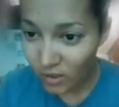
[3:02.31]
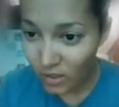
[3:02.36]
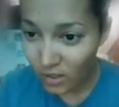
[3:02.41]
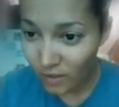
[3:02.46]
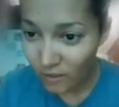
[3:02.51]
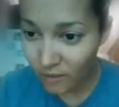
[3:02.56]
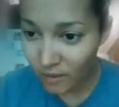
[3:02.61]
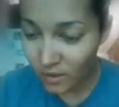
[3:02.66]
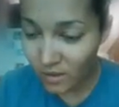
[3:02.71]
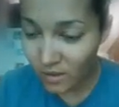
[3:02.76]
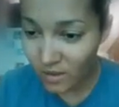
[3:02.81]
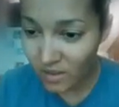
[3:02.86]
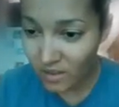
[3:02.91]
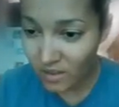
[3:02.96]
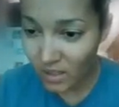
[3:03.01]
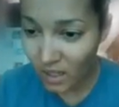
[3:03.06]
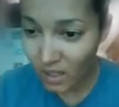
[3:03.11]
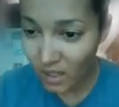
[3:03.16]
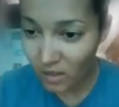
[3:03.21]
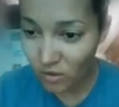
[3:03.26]
different
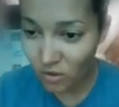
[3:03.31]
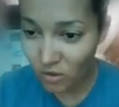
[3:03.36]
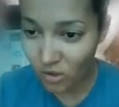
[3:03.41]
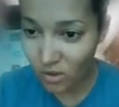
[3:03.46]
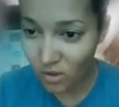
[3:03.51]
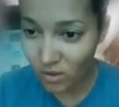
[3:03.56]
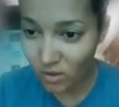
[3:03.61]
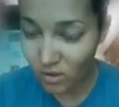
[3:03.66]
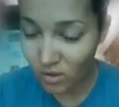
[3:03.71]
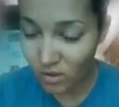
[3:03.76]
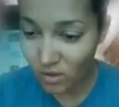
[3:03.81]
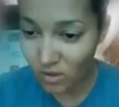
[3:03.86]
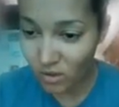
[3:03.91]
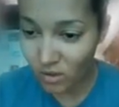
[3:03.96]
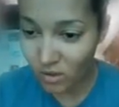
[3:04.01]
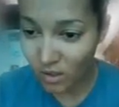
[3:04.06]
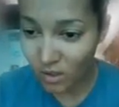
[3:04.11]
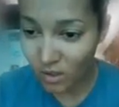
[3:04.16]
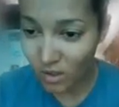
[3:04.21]
stages